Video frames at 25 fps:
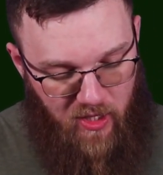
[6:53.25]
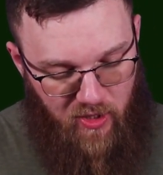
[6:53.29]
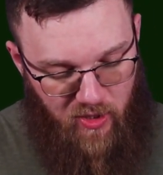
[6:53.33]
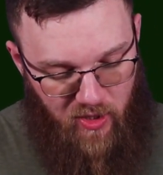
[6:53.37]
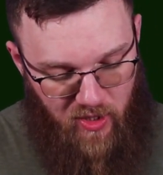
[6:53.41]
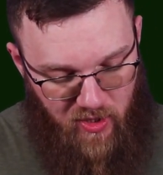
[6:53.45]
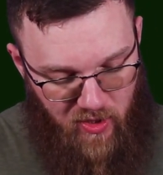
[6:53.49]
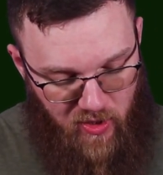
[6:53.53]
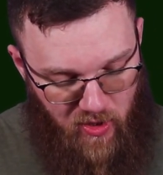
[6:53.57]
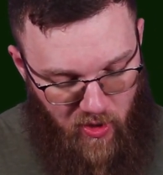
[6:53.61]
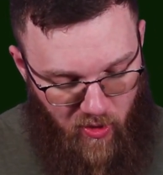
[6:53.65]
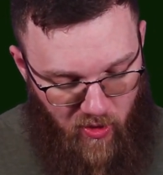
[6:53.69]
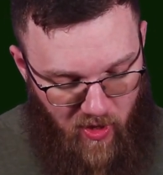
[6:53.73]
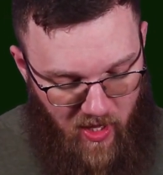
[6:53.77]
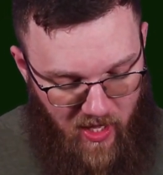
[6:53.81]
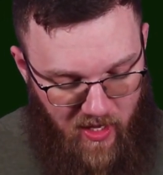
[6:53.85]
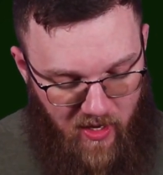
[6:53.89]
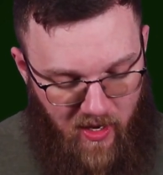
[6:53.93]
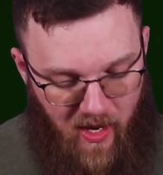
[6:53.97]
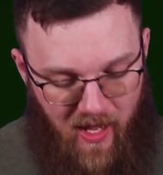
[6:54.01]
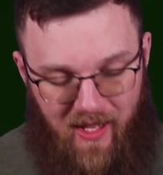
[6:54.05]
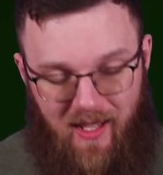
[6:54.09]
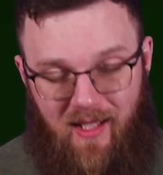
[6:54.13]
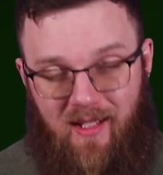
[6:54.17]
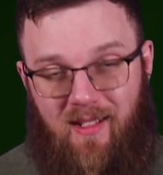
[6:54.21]
just so
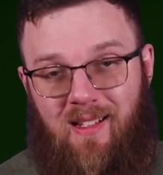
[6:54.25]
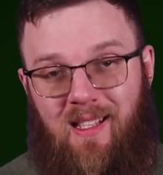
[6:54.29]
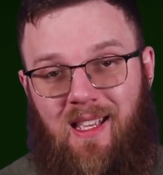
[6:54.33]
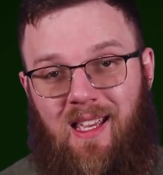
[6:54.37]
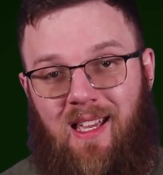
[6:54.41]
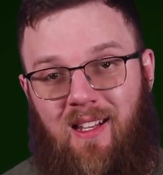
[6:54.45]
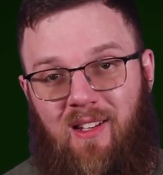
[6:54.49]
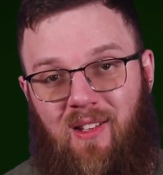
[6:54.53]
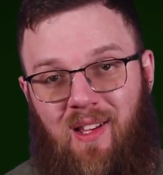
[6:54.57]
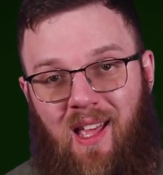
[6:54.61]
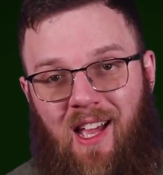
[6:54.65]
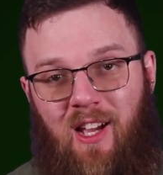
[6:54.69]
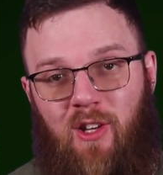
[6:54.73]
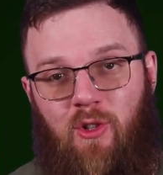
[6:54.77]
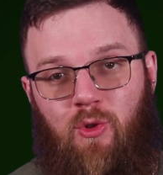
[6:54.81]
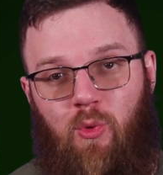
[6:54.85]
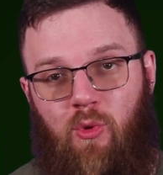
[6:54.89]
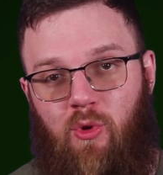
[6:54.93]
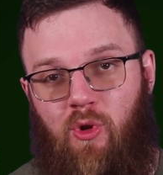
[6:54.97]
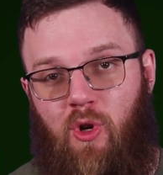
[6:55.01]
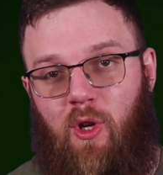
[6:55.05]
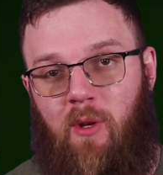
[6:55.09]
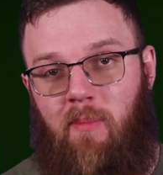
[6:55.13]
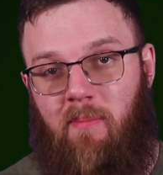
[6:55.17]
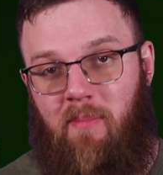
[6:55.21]
that I can get
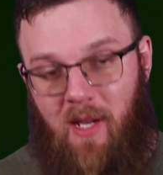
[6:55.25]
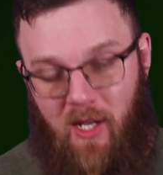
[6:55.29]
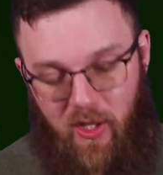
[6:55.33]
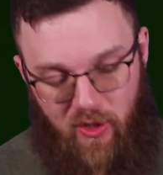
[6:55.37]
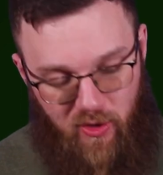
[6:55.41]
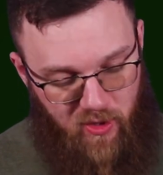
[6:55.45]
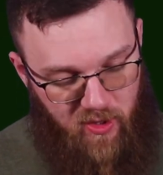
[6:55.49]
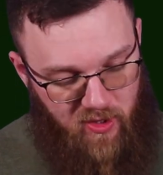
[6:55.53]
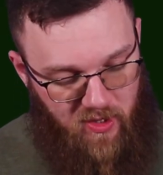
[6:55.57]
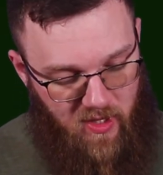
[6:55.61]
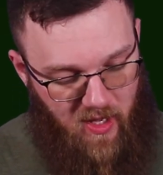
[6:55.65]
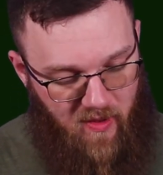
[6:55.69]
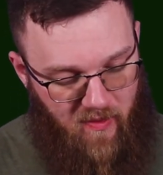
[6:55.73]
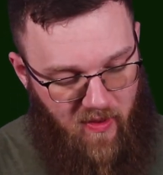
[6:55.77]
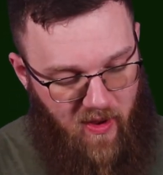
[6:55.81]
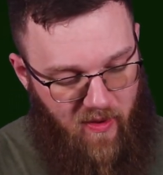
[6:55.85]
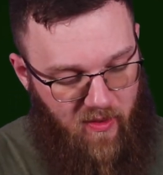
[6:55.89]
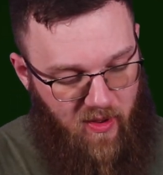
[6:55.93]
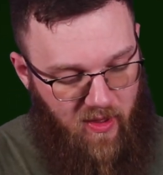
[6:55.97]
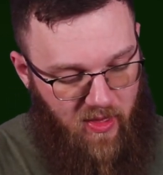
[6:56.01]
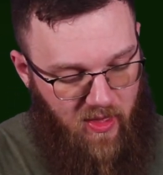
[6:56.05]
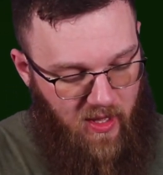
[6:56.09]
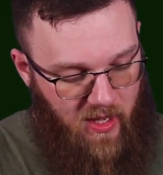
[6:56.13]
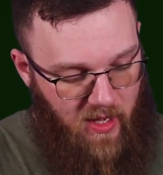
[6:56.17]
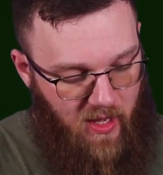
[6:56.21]
actual good pictures of
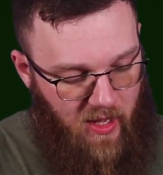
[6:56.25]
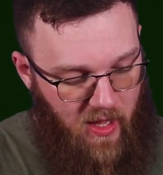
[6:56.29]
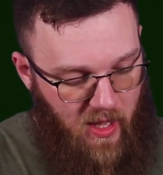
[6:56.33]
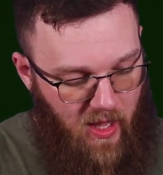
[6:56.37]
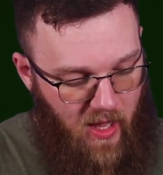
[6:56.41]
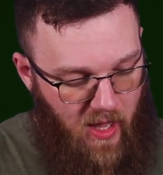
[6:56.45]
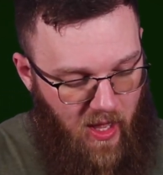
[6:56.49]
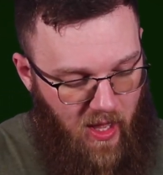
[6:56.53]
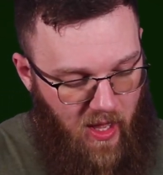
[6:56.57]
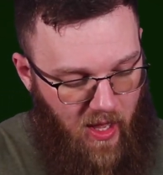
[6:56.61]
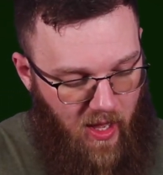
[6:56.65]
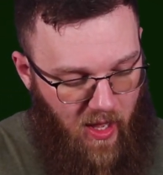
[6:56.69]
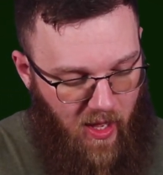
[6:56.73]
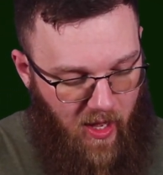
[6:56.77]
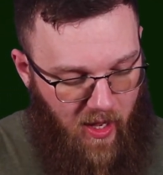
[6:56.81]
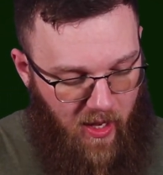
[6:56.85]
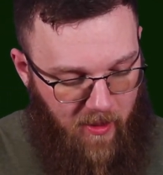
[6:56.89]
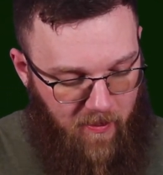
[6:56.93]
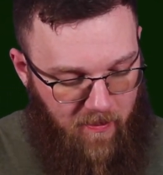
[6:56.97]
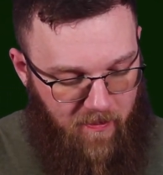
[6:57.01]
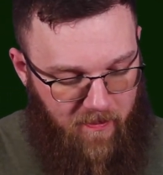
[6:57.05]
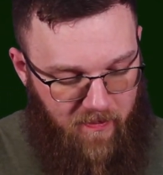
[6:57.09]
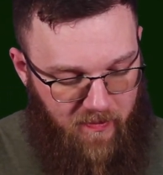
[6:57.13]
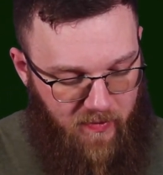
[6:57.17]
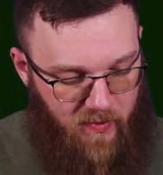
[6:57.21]
everything.
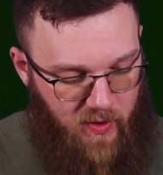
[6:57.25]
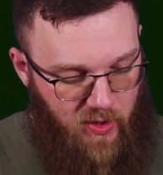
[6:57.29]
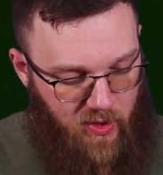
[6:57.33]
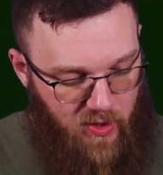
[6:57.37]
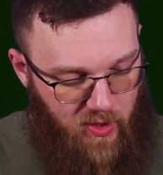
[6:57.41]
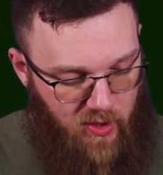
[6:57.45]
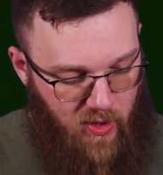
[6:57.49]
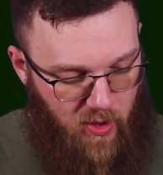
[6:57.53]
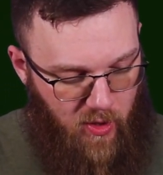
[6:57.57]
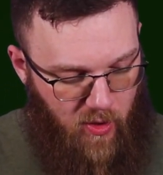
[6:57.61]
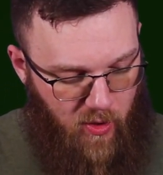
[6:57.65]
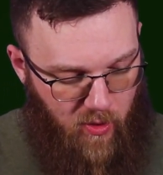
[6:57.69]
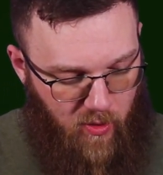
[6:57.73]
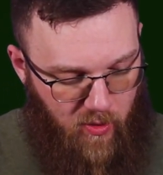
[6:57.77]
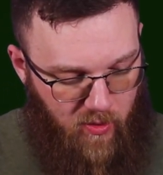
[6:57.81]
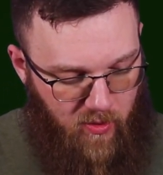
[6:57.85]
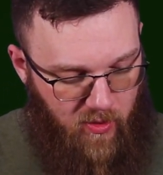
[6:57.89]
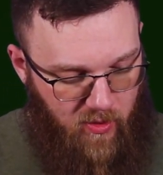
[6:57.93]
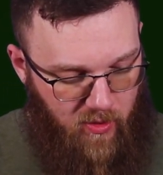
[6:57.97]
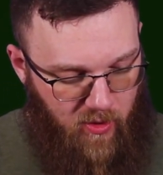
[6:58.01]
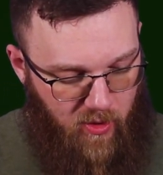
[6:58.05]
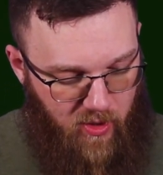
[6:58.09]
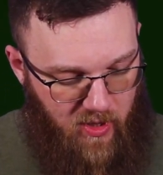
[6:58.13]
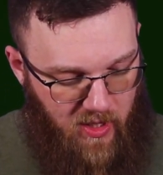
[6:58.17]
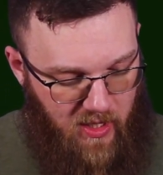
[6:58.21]
So
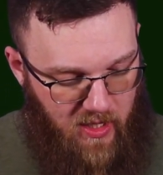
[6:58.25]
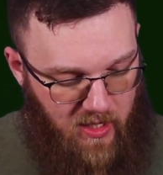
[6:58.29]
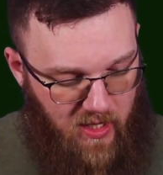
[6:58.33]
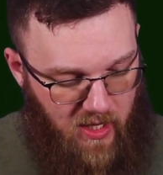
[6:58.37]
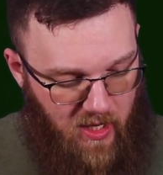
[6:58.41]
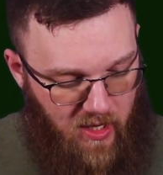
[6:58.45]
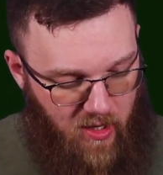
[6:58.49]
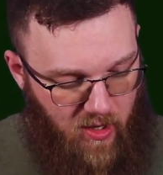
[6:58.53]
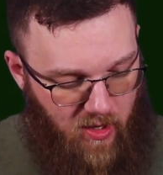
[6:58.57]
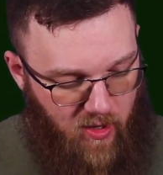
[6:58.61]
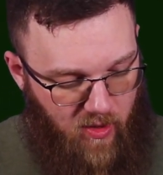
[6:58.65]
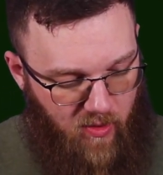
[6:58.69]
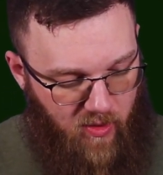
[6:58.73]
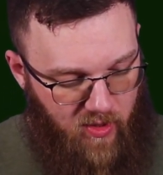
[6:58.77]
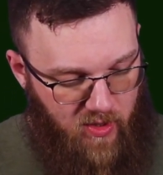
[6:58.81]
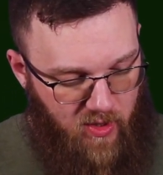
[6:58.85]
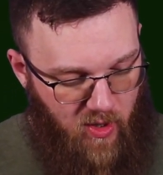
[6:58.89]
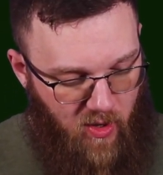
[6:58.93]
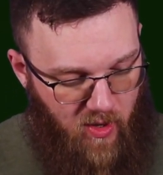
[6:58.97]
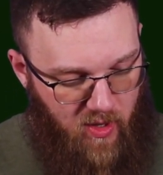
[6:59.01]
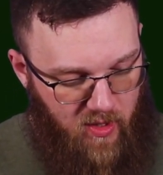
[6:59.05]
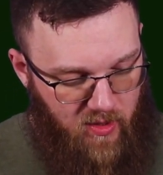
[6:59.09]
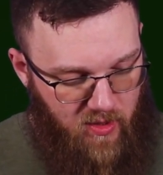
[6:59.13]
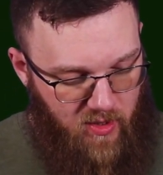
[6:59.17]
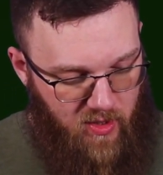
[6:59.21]
looking here, let's
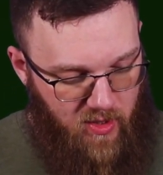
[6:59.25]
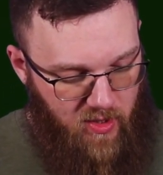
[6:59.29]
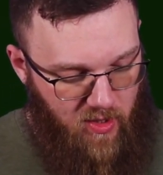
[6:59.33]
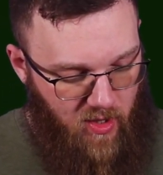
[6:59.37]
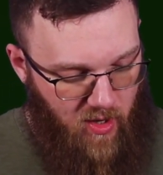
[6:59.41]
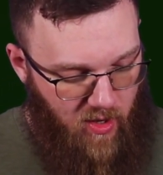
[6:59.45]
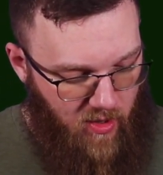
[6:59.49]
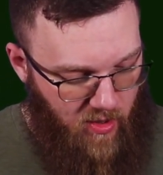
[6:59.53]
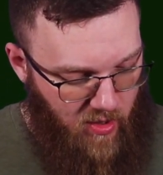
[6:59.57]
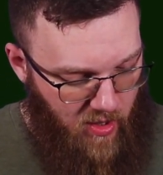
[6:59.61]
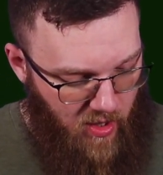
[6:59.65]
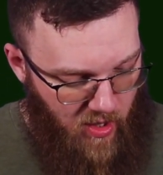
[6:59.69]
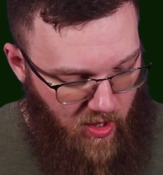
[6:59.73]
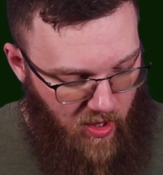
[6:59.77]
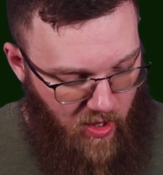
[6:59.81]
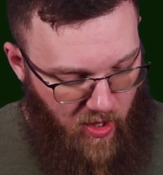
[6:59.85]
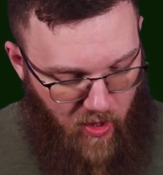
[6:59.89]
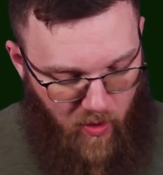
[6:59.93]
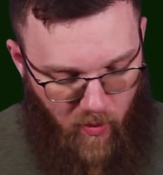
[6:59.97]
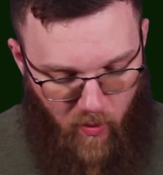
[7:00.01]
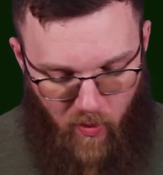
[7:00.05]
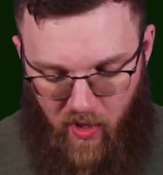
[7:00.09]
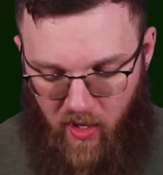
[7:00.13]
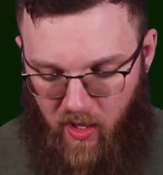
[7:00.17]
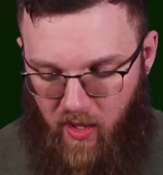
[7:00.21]
go ahead and start
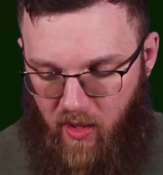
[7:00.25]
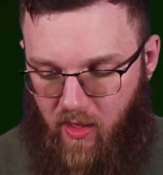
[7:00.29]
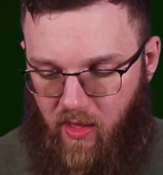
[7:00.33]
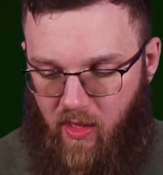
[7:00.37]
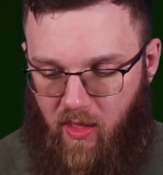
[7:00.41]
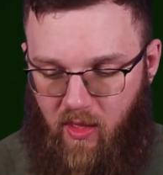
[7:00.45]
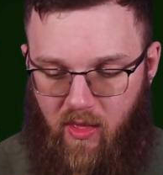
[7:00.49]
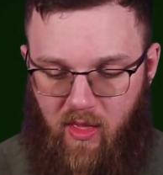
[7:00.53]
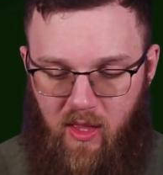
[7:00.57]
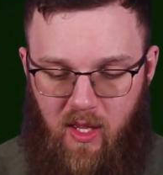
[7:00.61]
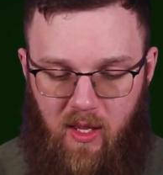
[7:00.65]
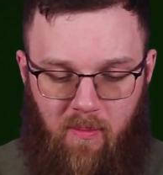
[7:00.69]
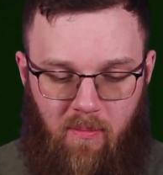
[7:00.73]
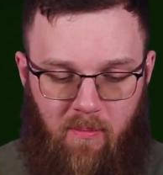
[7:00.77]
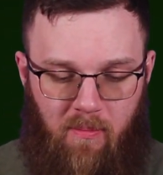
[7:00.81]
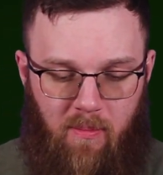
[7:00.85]
with the